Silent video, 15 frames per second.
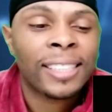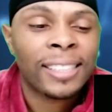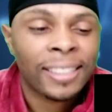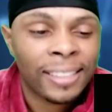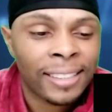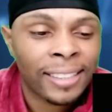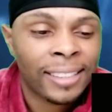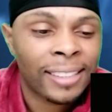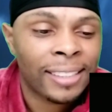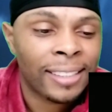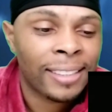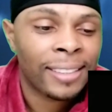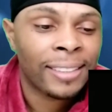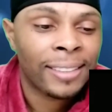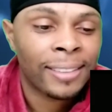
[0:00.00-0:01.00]

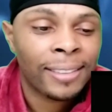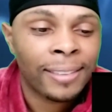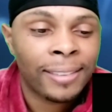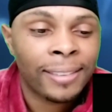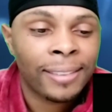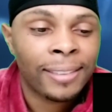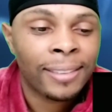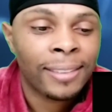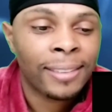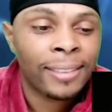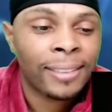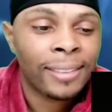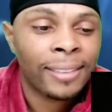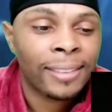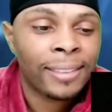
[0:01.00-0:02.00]

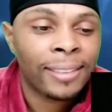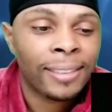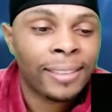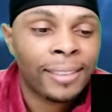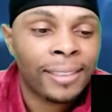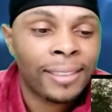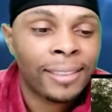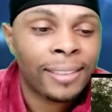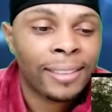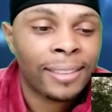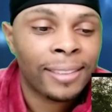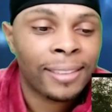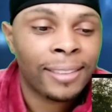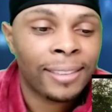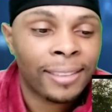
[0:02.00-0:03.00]

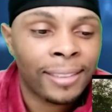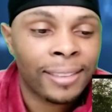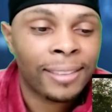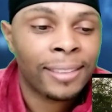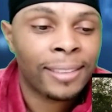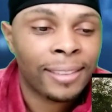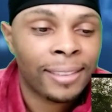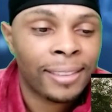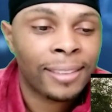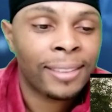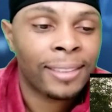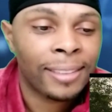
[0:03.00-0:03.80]
(not speaking)